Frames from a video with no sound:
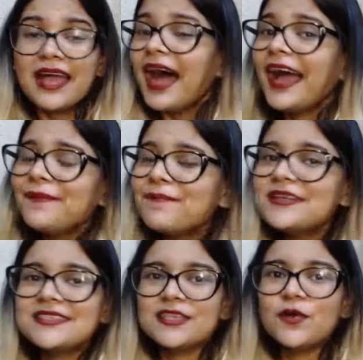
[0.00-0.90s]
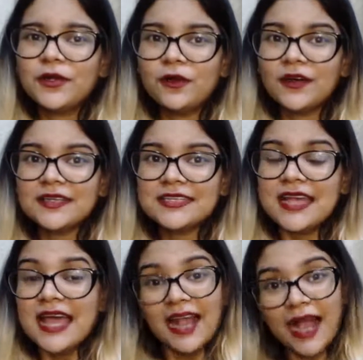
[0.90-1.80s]
I miss you a lot.
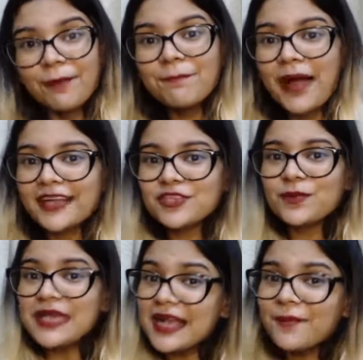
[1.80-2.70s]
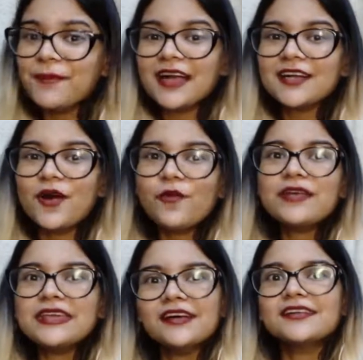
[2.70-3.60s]
Come back to me, come back over
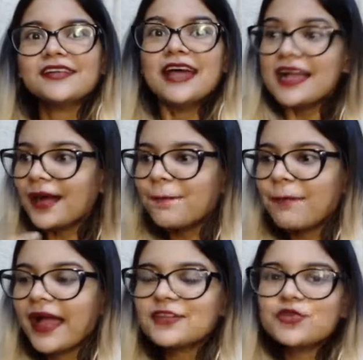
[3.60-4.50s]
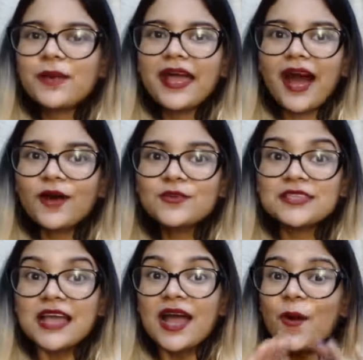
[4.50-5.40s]
here, come back to my house
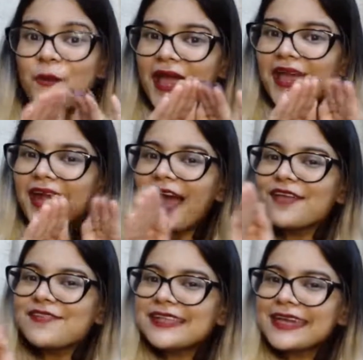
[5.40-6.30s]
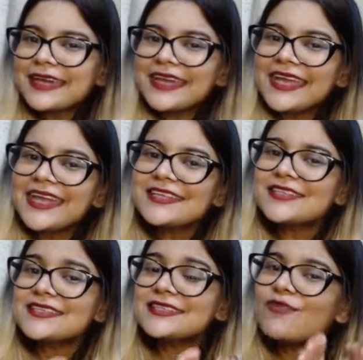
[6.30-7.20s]
where I will create a
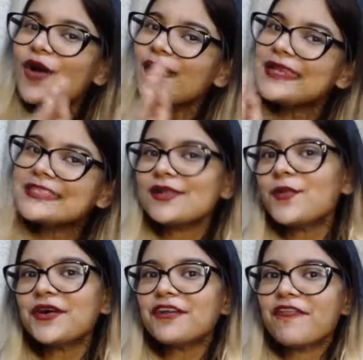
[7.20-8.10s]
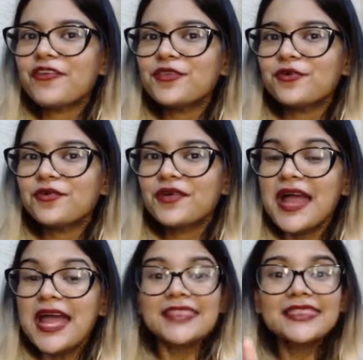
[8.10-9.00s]
small little world for you.
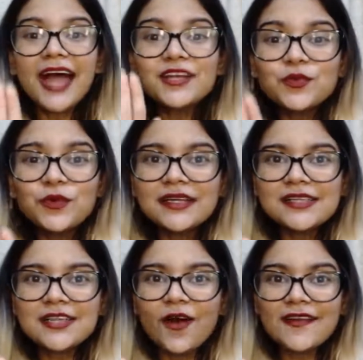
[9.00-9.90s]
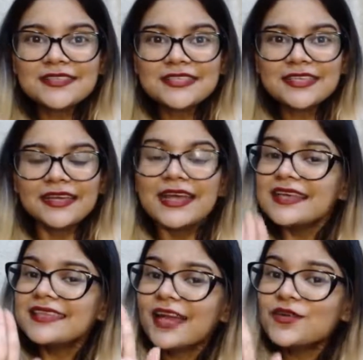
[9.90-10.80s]
That world, Austin,
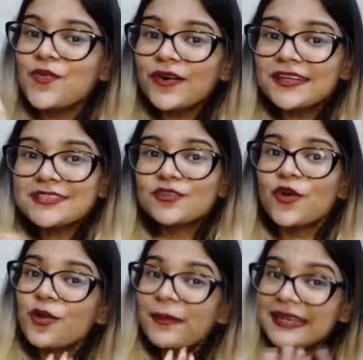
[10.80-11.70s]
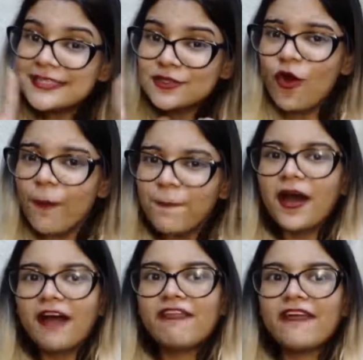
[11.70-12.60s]
that world is going to be so
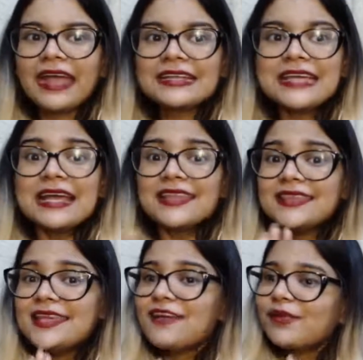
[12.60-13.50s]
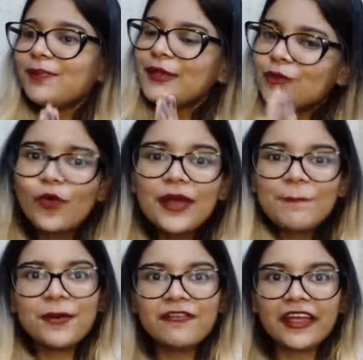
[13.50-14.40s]
perfect that there will be no
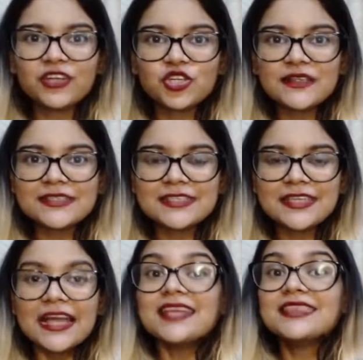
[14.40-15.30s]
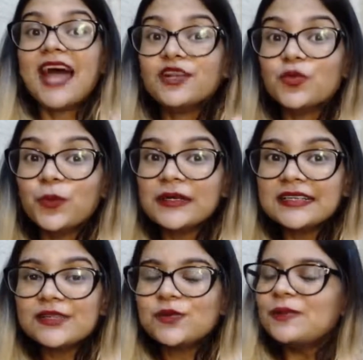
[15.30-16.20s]
imperfections. That
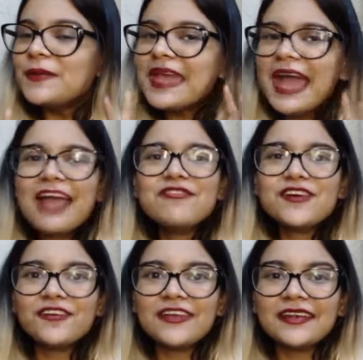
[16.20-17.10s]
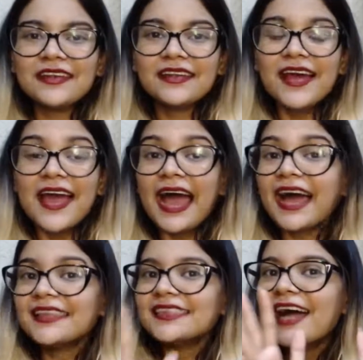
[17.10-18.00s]
world will be evergreen.
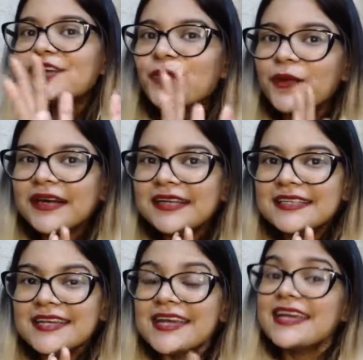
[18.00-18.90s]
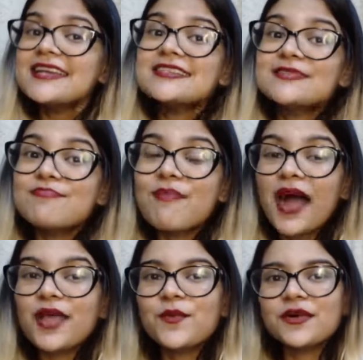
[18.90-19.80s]
And that world is
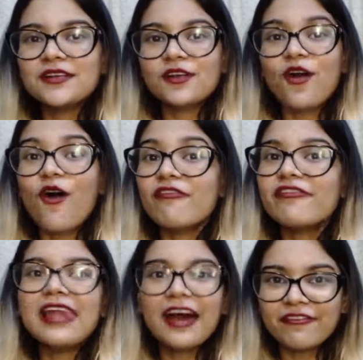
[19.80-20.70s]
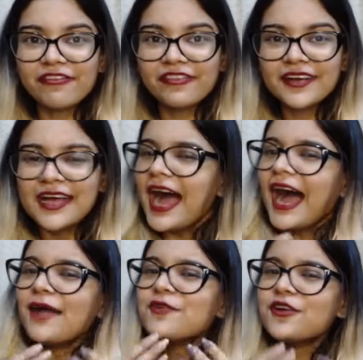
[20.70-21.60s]
my world of love.
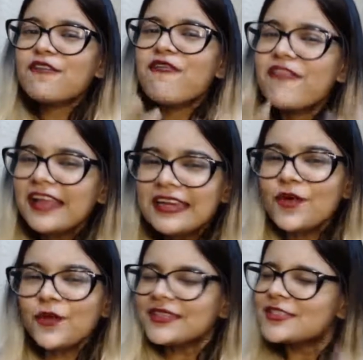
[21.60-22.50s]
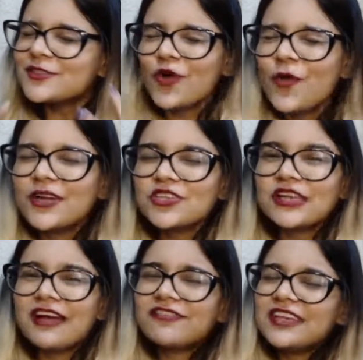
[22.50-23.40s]
I'm going to fill you with so much
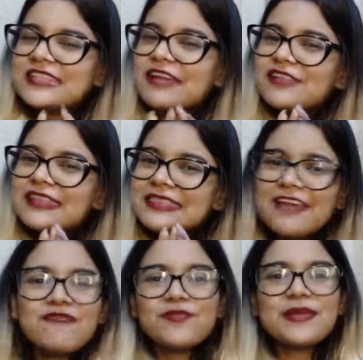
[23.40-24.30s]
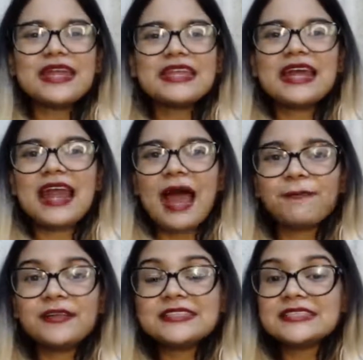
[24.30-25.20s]
love that there will never be any
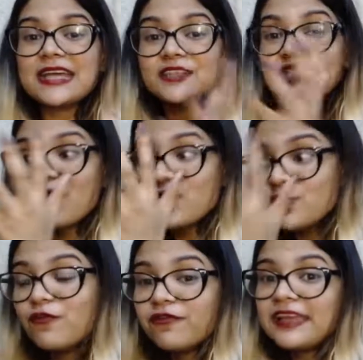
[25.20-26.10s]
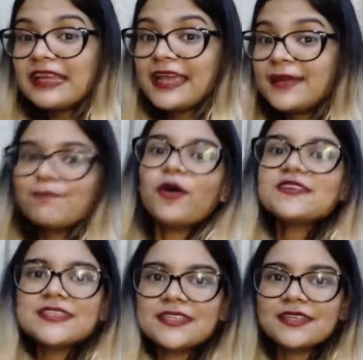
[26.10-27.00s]
unhappiness that you feel in
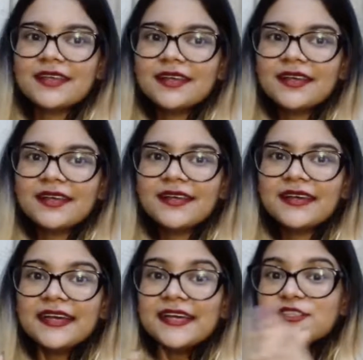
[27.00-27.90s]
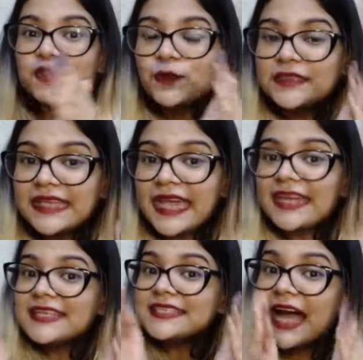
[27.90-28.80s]
Boston. So
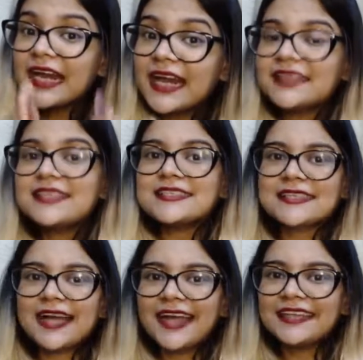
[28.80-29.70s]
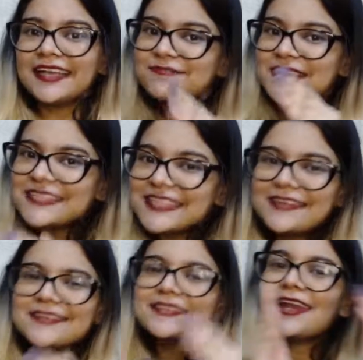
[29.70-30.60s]
there is another sky. That means there
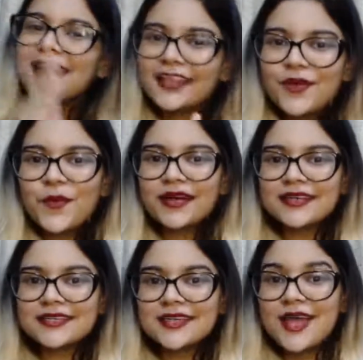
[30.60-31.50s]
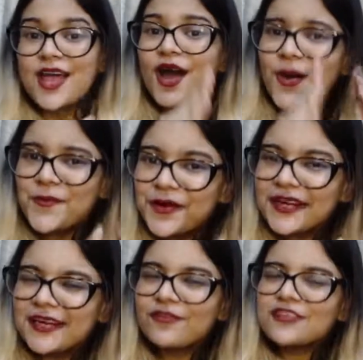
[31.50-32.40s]
is another world. A
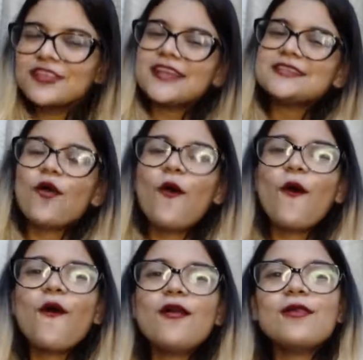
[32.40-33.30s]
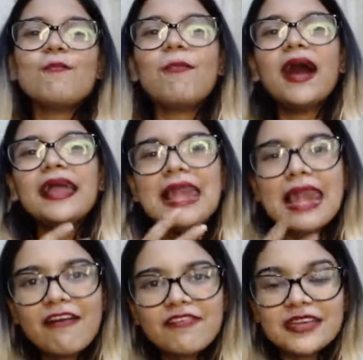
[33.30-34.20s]
world which has all my
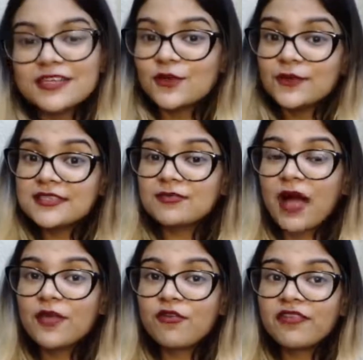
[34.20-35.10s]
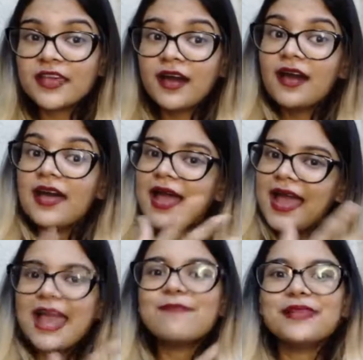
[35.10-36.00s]
love in it. Who is my over here?
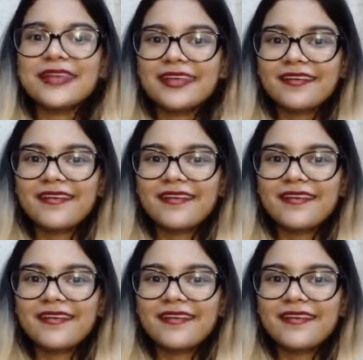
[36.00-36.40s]
Emily.